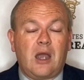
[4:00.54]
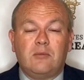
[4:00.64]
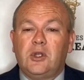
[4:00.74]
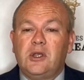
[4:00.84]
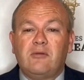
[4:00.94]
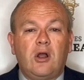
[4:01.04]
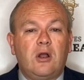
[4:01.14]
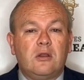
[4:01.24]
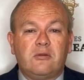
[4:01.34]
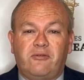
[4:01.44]
believe
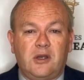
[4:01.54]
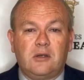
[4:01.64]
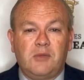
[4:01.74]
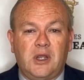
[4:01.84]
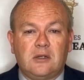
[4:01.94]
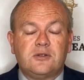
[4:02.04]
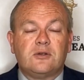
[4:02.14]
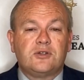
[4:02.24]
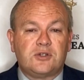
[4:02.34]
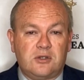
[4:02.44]
all the fundamentals
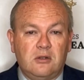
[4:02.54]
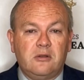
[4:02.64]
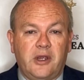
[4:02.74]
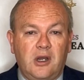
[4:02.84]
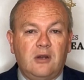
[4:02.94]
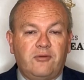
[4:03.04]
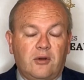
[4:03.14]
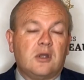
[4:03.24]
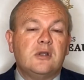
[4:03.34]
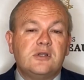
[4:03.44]
are still there for
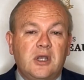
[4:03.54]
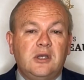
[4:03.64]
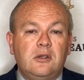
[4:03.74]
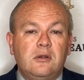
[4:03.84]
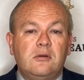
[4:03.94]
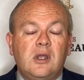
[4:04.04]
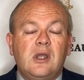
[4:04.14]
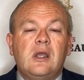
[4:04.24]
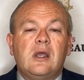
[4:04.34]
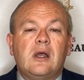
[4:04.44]
continued
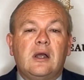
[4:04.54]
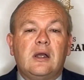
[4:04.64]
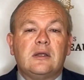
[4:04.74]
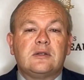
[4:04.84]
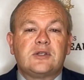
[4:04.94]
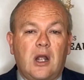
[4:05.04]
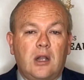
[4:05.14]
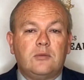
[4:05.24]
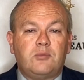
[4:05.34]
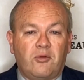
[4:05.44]

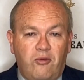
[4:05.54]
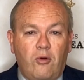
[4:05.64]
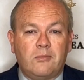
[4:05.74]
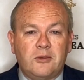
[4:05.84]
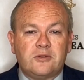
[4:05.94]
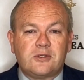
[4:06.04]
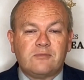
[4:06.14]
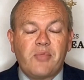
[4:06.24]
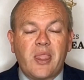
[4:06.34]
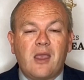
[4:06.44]
solid performance
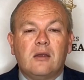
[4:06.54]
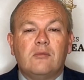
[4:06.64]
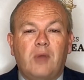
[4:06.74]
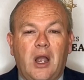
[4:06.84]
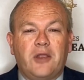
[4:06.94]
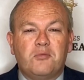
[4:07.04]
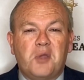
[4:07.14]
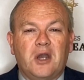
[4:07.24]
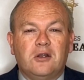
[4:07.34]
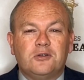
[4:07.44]
by the
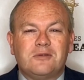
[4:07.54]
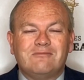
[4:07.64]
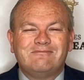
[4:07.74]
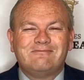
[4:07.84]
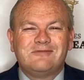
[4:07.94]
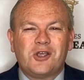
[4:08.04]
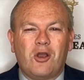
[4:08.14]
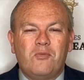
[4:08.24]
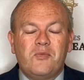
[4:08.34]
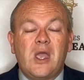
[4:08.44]
metals.
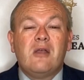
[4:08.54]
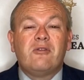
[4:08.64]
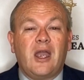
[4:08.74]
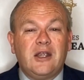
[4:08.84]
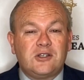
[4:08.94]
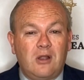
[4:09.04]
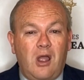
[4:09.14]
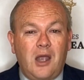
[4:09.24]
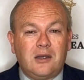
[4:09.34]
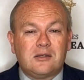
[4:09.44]
So thanks a
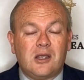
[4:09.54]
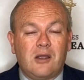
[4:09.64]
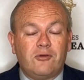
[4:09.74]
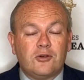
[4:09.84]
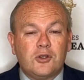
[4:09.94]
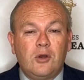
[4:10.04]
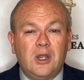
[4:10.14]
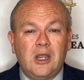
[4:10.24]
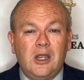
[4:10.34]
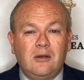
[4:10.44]
lot for
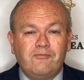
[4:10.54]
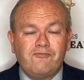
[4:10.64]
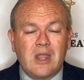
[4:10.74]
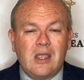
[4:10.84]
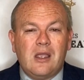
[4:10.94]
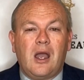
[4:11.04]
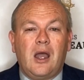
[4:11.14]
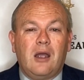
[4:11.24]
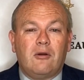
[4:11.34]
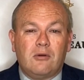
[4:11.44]
tuning in.
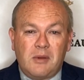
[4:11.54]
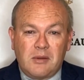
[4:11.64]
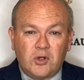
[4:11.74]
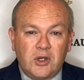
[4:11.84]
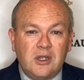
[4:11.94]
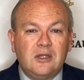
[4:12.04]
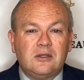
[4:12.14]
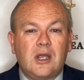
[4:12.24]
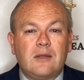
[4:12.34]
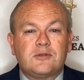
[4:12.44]
Remember to hit
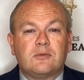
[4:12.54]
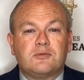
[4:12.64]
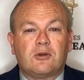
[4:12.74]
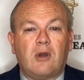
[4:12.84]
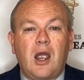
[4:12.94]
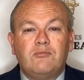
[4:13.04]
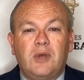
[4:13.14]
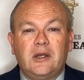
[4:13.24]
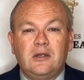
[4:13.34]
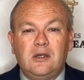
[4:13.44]
that subscribe
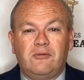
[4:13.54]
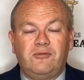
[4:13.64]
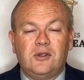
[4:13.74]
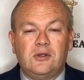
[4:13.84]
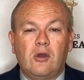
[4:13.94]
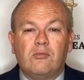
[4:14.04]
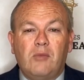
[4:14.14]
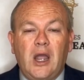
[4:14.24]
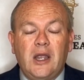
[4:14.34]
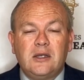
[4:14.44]
button if you don't
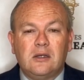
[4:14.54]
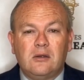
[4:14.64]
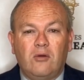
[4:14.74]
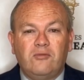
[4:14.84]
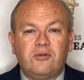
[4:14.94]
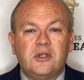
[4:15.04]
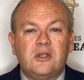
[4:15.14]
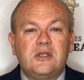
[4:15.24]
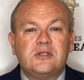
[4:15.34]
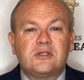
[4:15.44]
mind, and hopefully
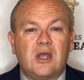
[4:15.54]
these